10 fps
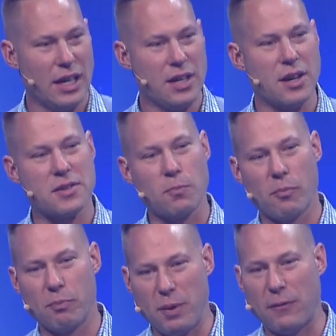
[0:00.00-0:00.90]
He goes,
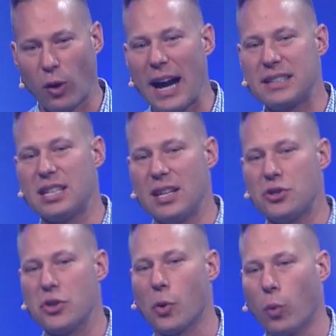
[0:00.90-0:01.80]
before I
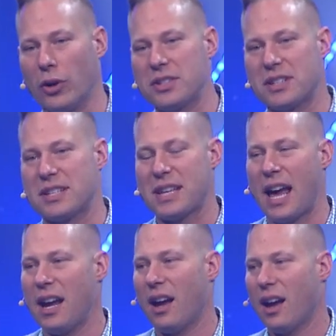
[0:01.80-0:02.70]
teach you the words to
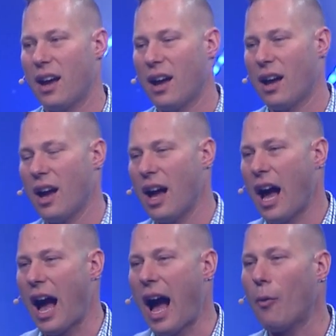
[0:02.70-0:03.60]
say,
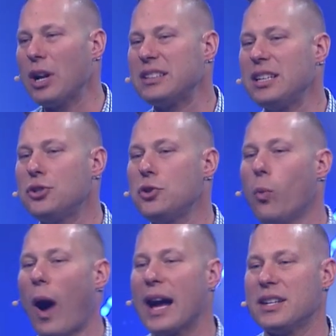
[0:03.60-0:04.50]
I want to teach you
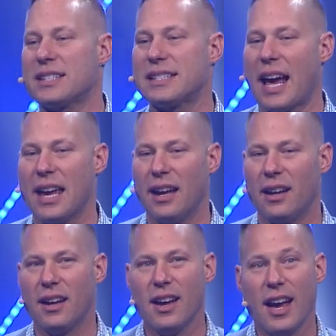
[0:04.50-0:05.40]
why you say it.
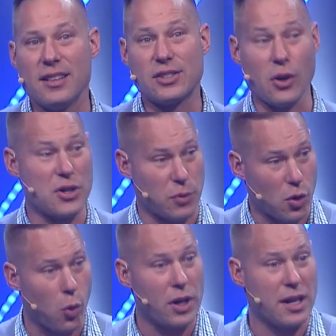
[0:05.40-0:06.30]
And so it's
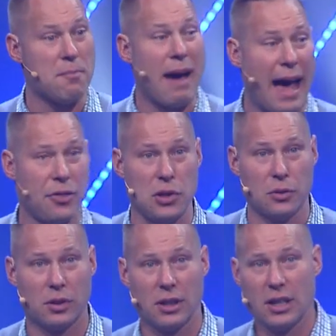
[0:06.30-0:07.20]
recorded in
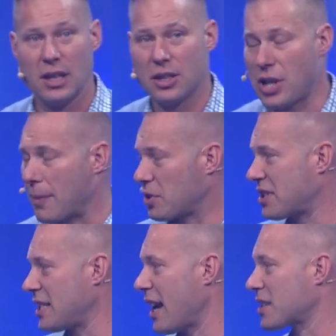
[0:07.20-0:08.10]
Matthew chapter
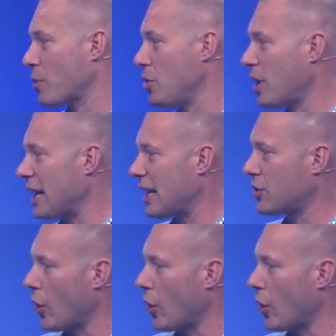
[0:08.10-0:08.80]
6, where you kind of get to